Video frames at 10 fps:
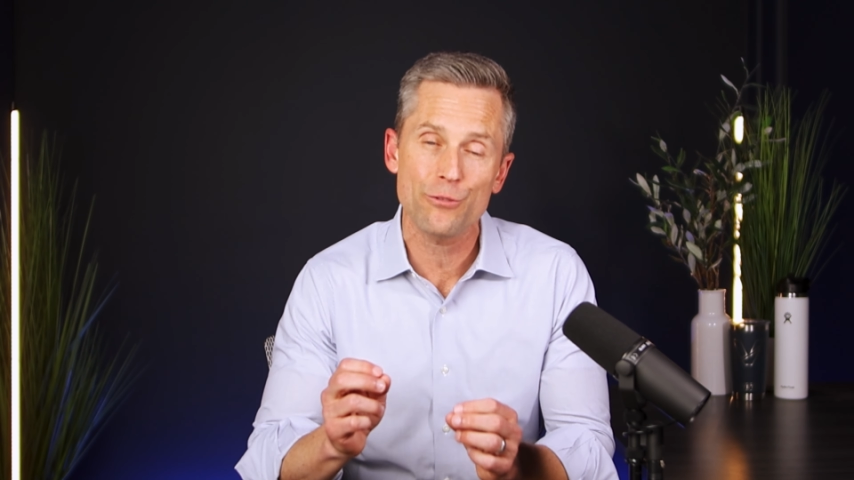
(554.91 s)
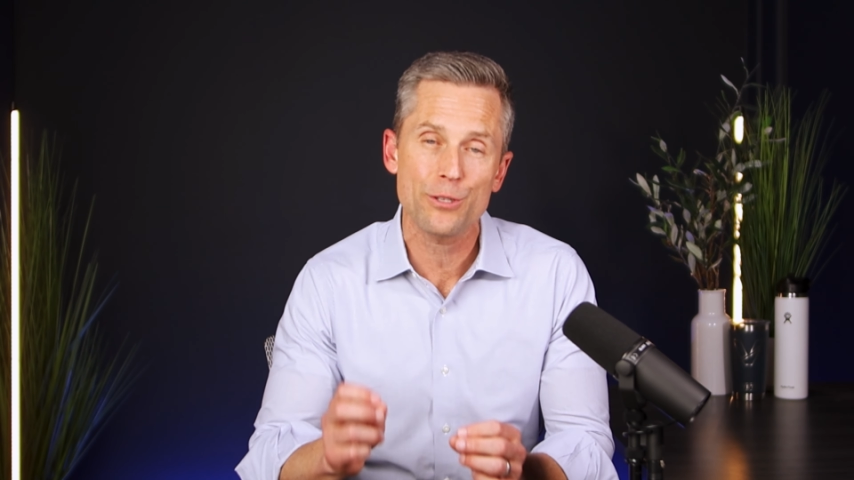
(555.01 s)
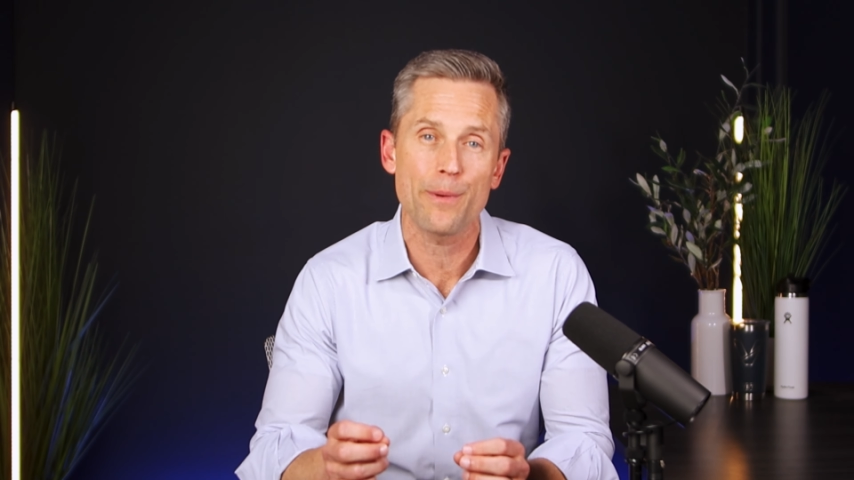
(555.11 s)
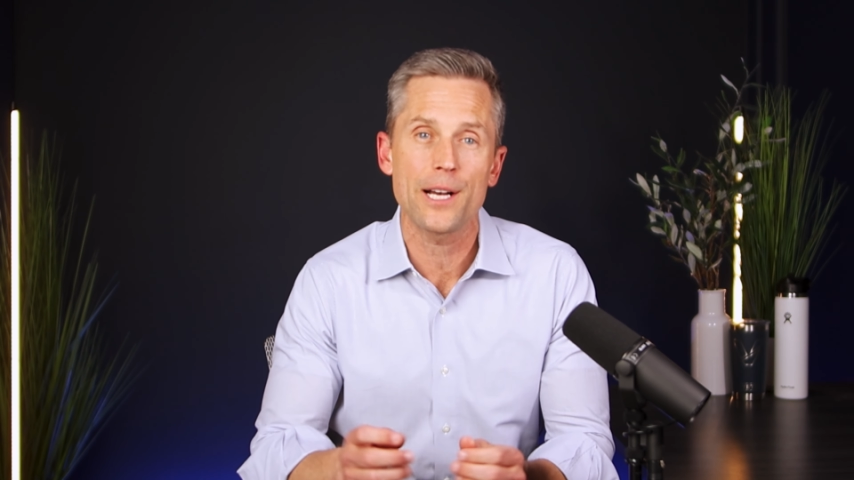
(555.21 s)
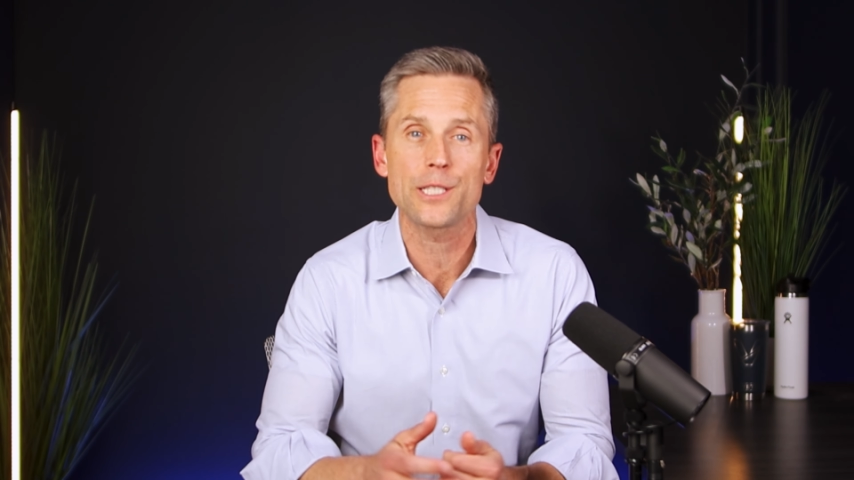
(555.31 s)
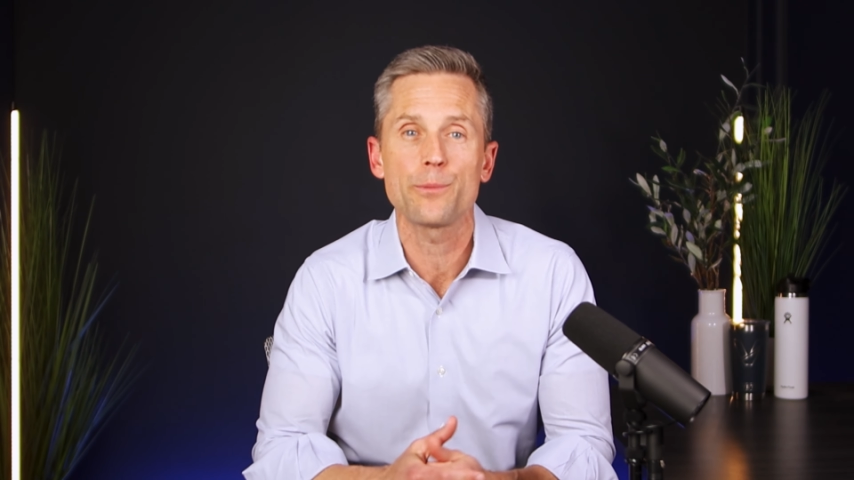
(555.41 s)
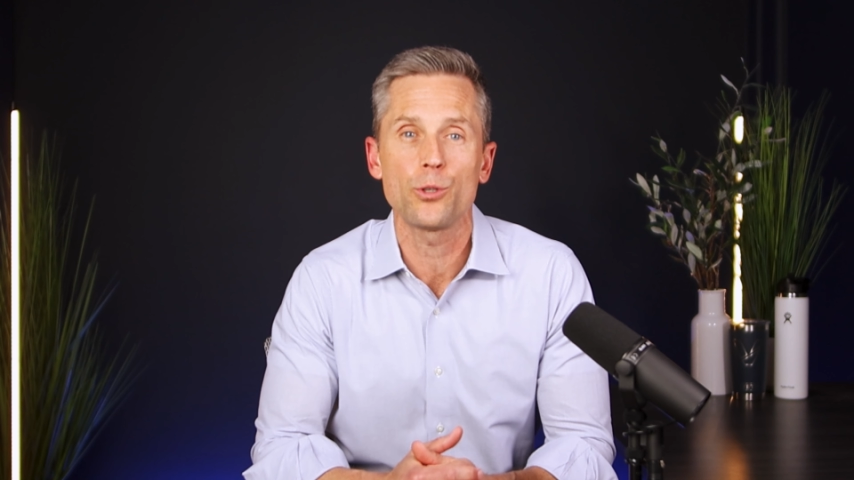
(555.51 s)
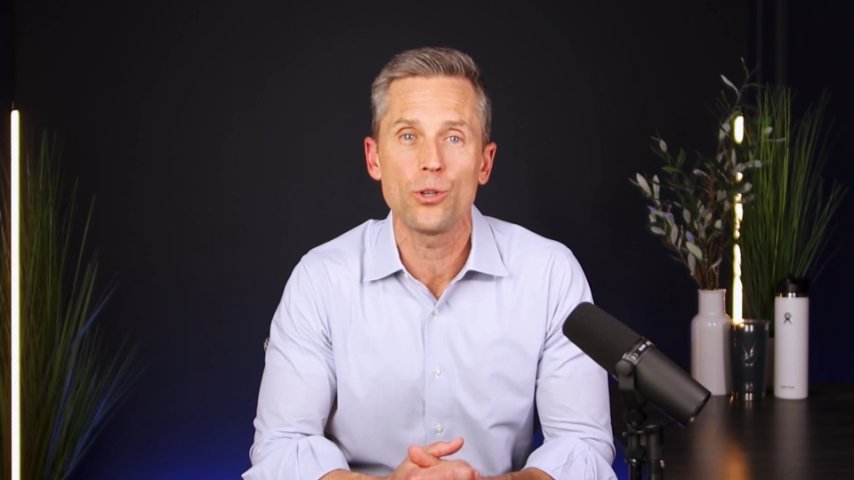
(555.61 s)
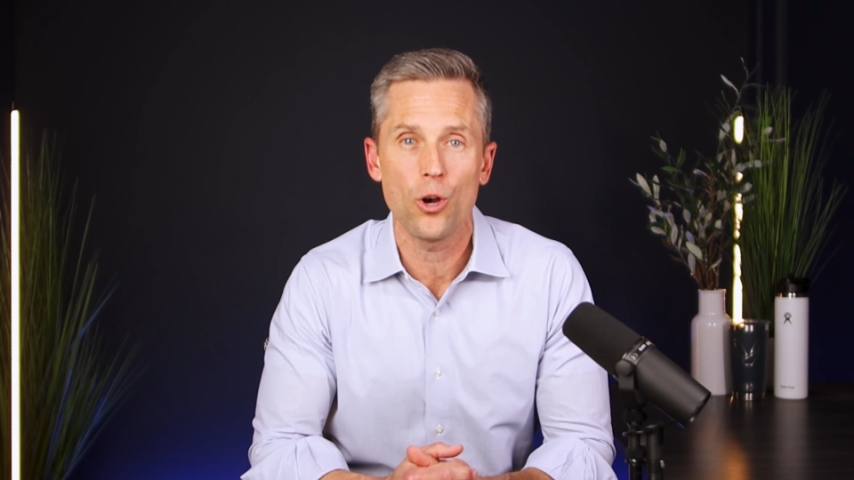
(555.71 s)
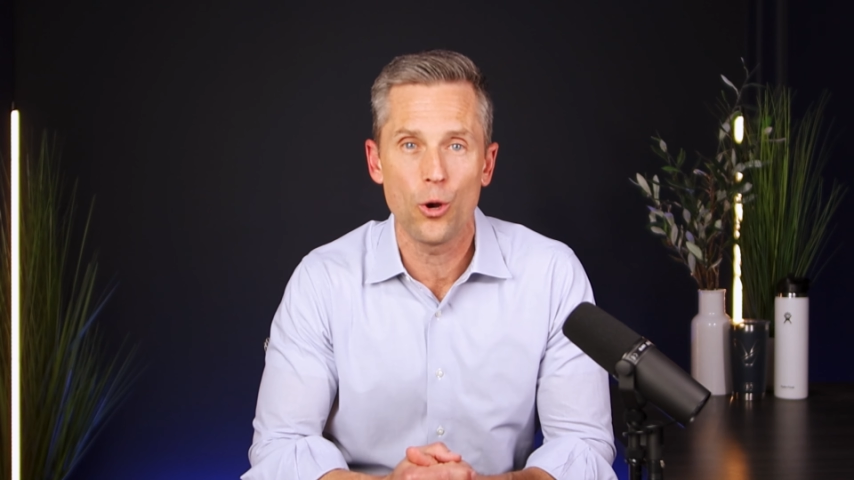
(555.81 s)

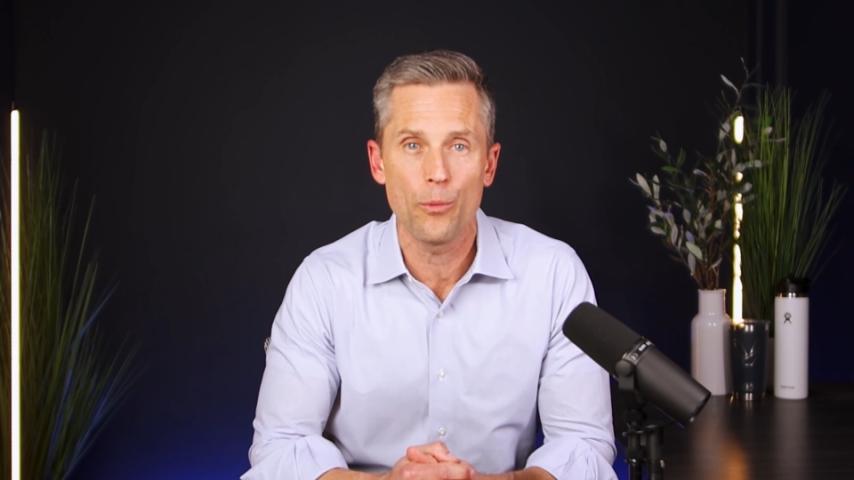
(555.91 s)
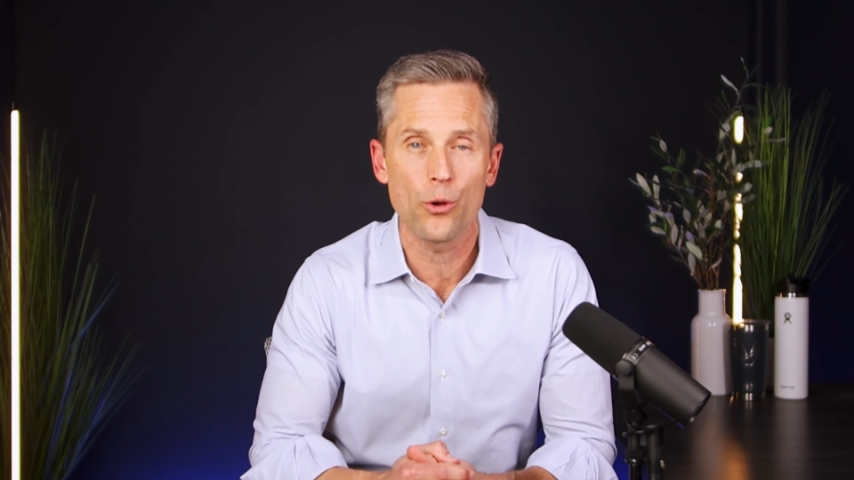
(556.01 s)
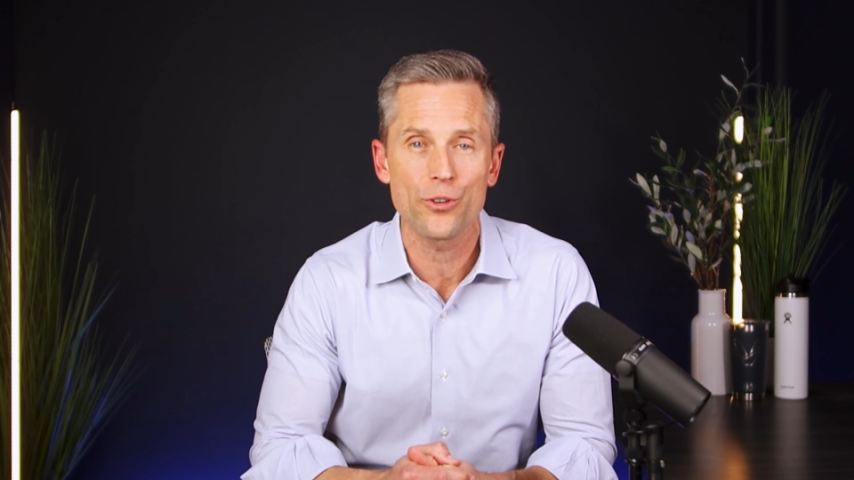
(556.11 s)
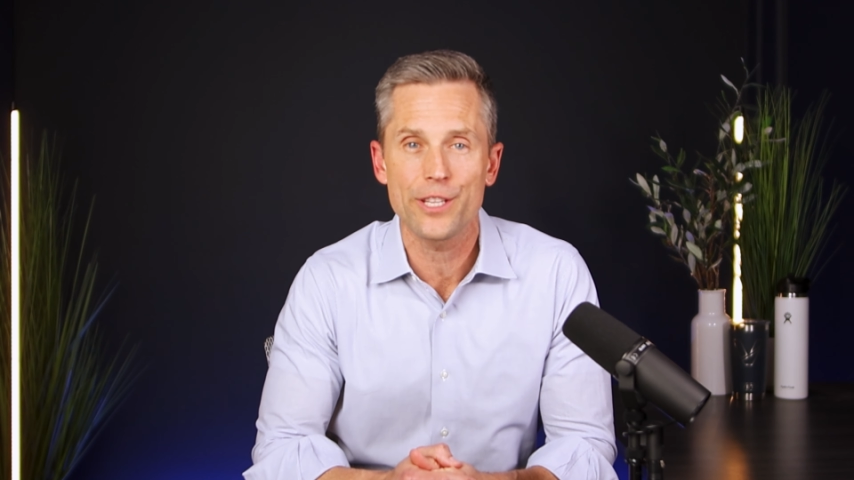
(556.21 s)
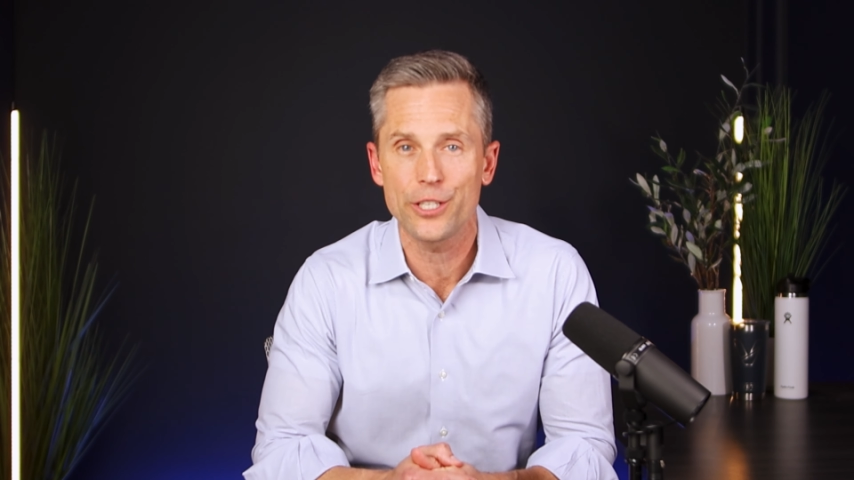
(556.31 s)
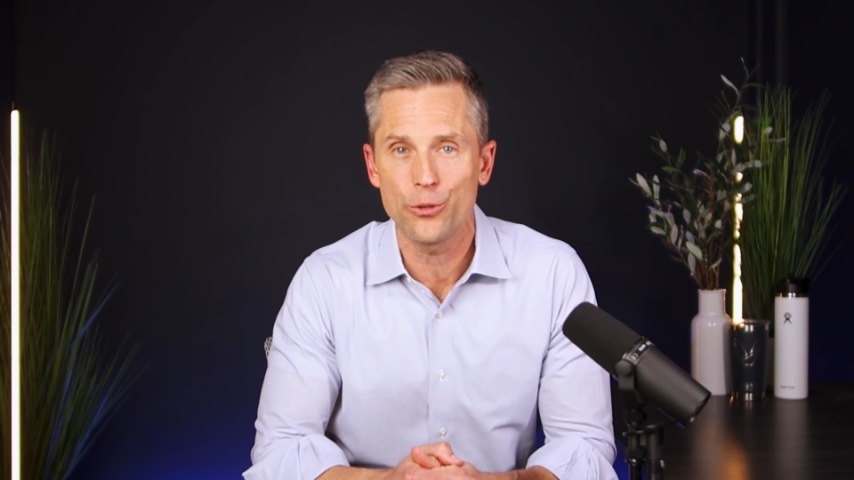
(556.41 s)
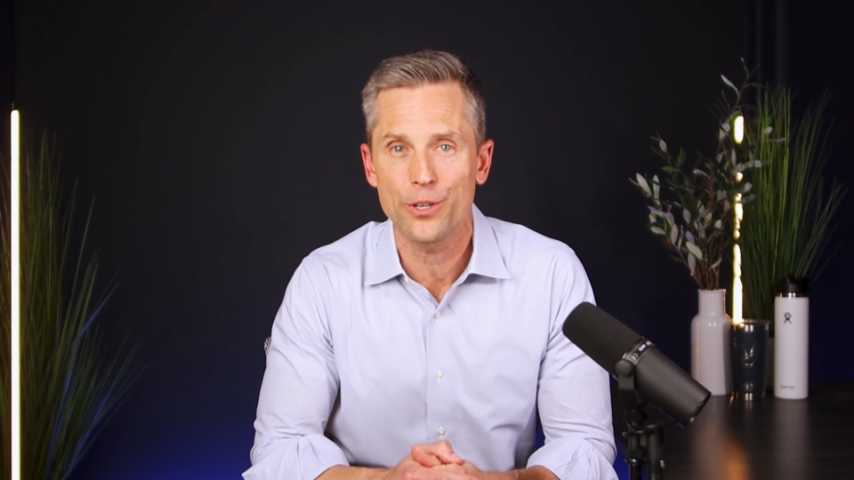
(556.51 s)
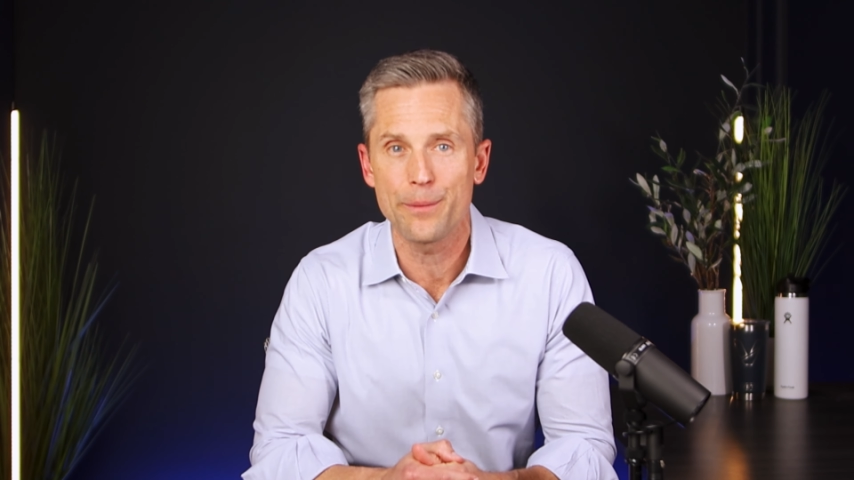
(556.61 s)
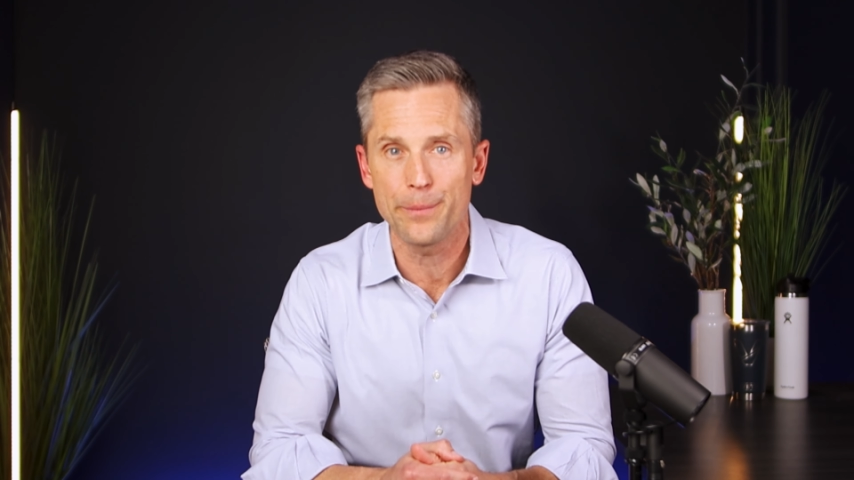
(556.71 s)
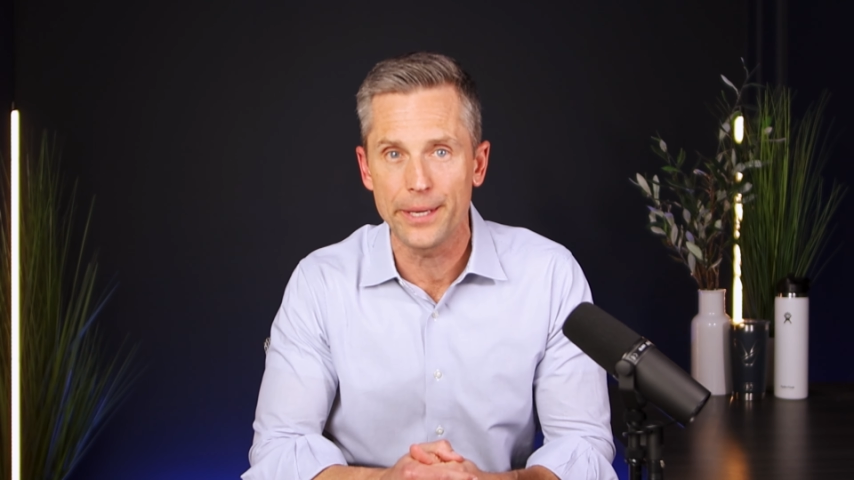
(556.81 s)
responsible homeowner that you
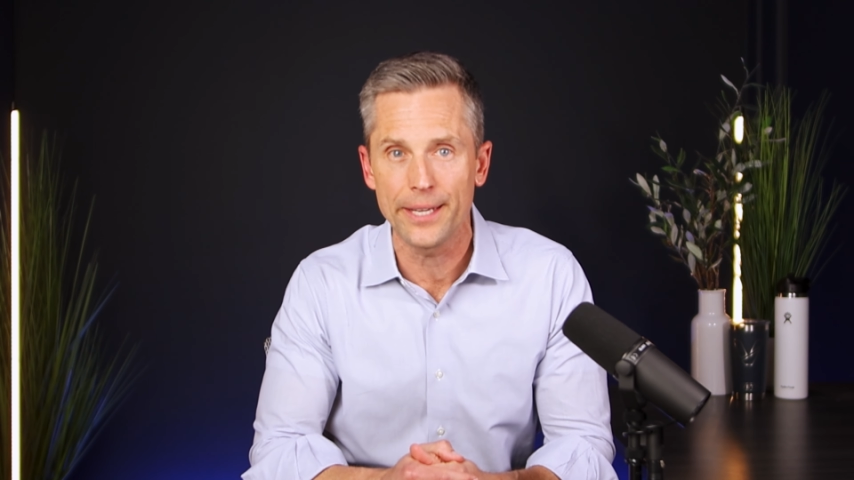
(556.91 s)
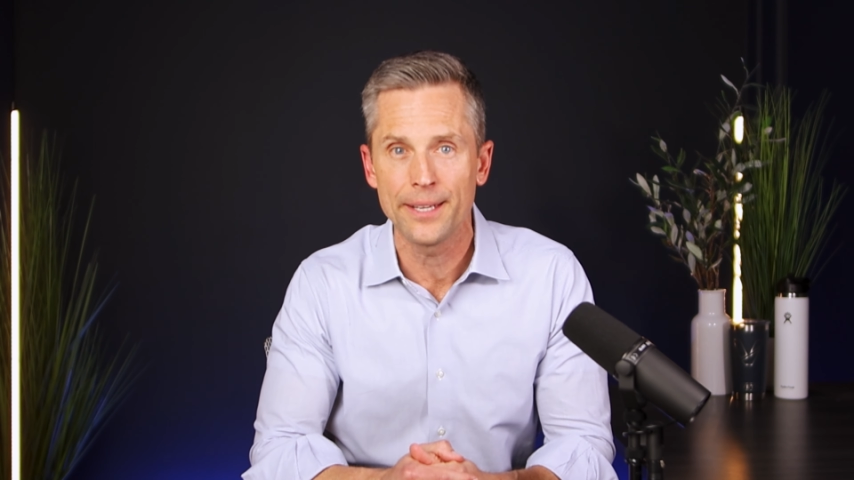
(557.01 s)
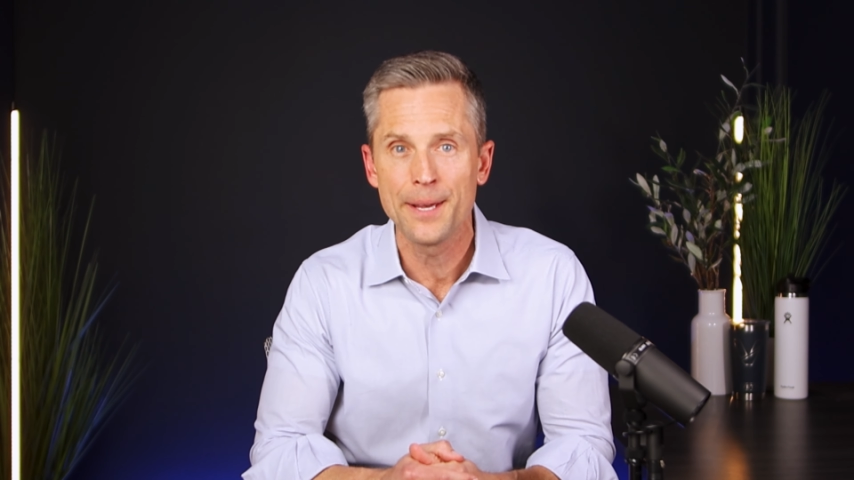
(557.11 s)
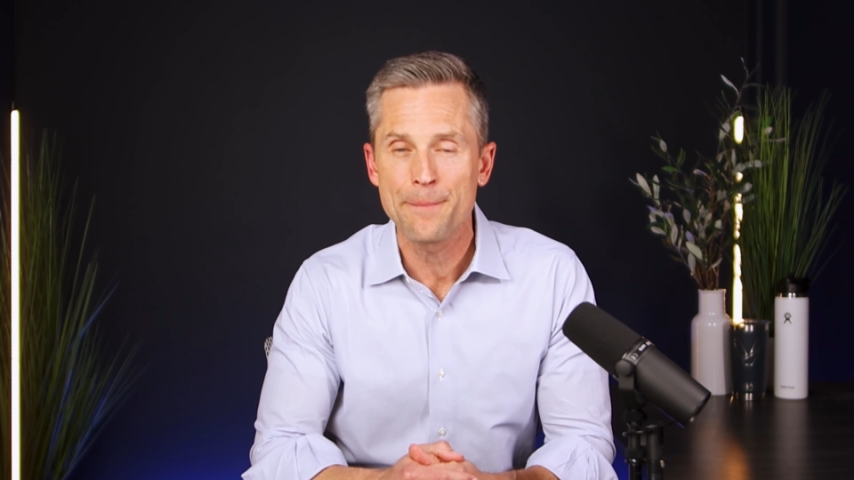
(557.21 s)
can be.